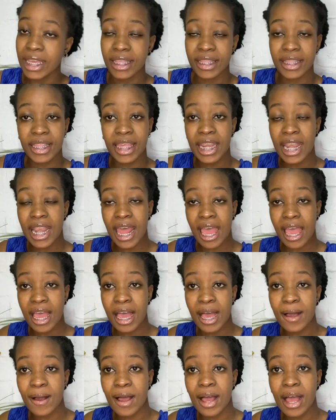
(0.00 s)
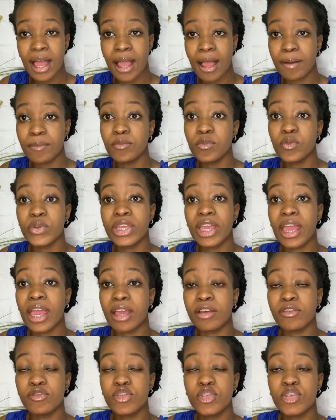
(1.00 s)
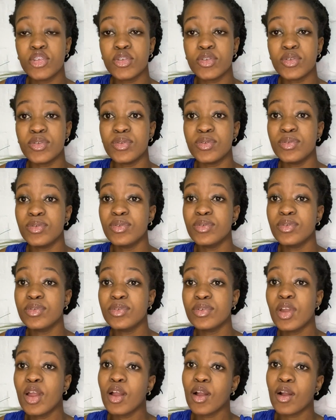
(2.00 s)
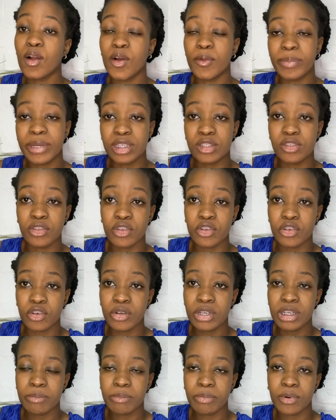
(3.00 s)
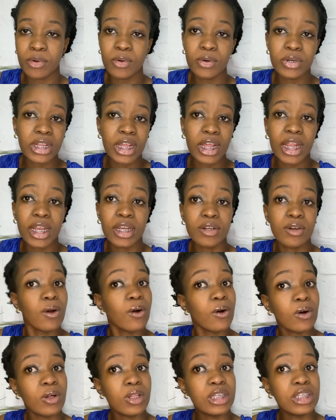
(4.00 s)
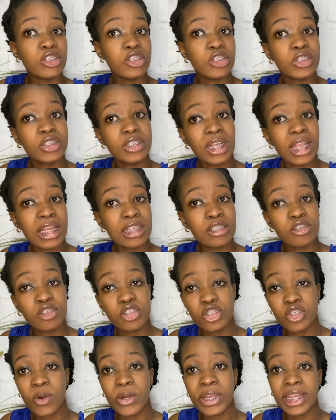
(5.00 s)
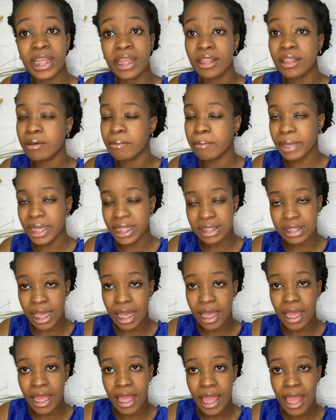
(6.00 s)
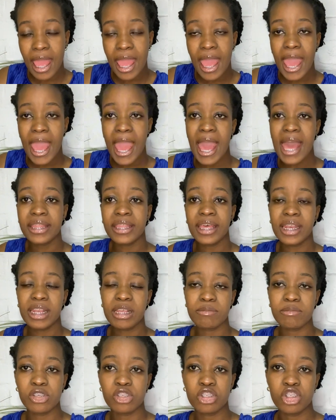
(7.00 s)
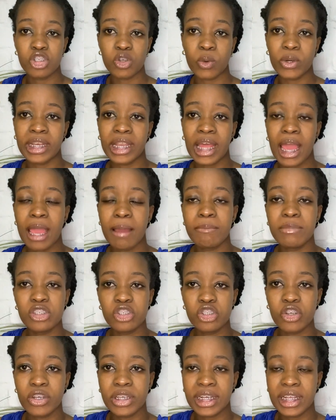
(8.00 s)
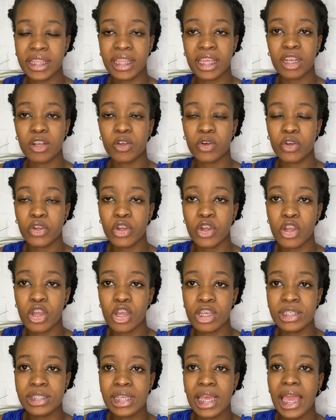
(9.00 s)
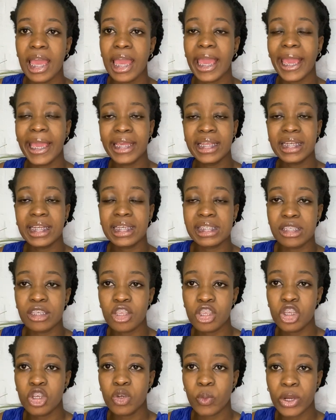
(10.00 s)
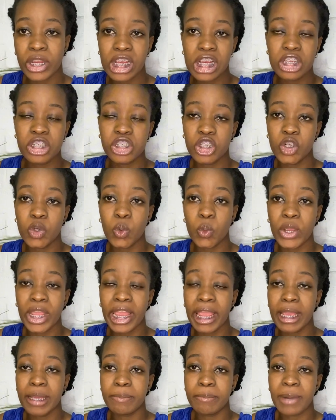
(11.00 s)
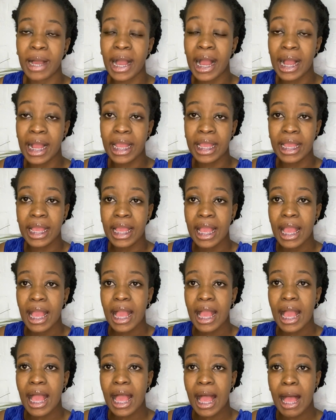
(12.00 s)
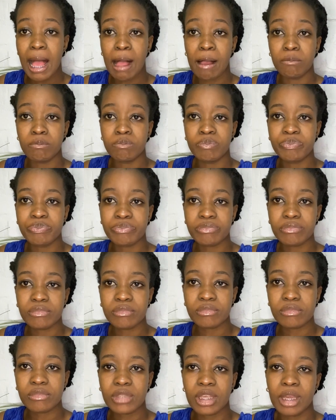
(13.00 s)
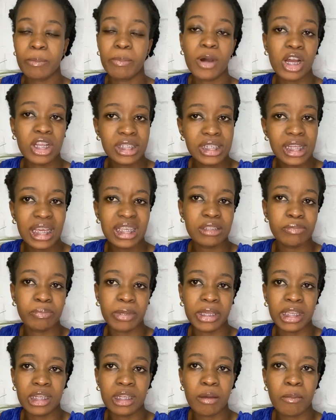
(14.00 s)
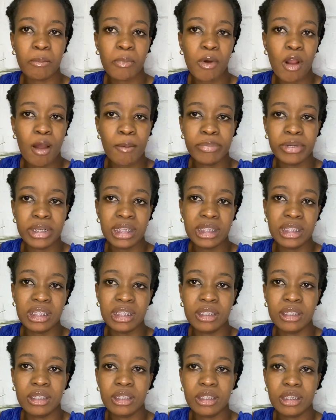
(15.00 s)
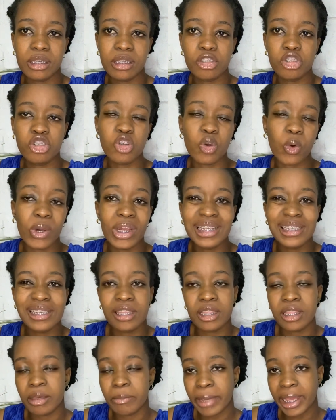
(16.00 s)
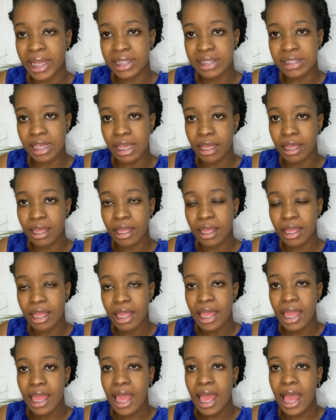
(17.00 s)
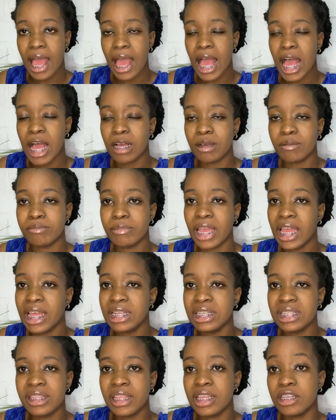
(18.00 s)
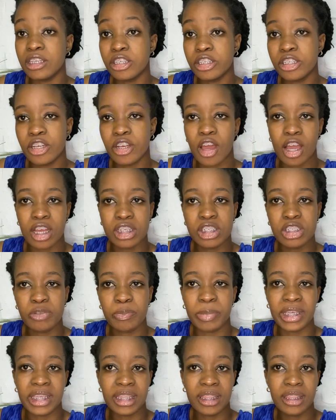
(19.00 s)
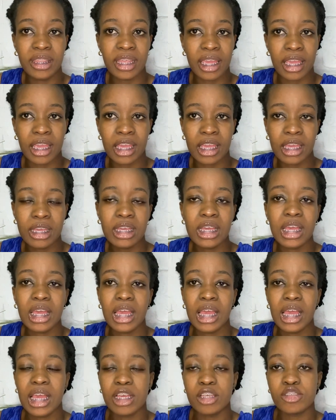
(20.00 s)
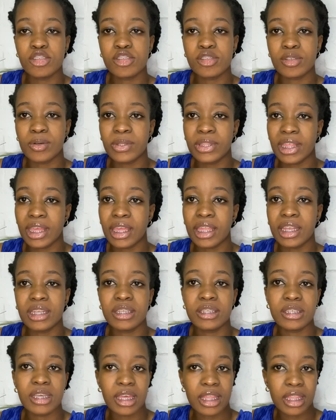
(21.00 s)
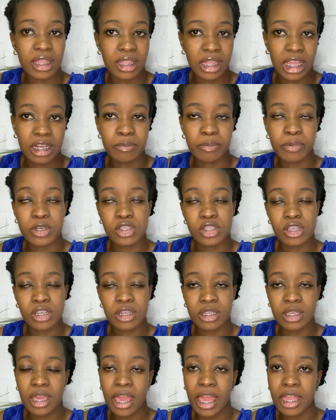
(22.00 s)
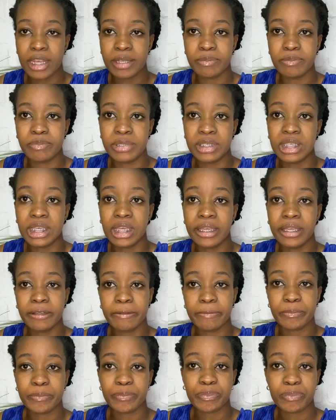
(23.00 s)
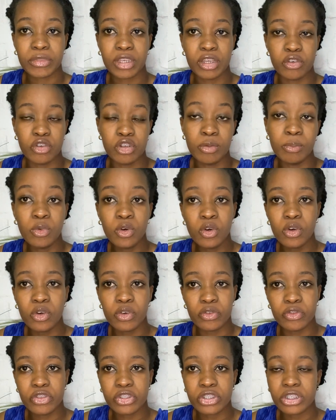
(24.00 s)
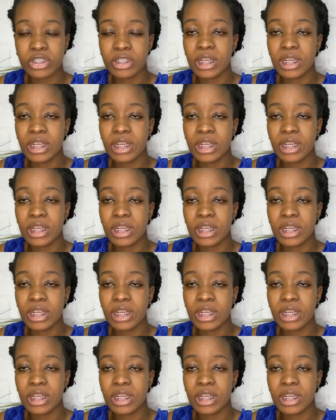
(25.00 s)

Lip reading: Then now we have to go back to the drawing board and call in Sheila to join in the matter. And then a misjoinder. A misjoinder then occurs in a situation whereby a party has been improperly joined in the matter, and they need not be there. So then that person can be removed.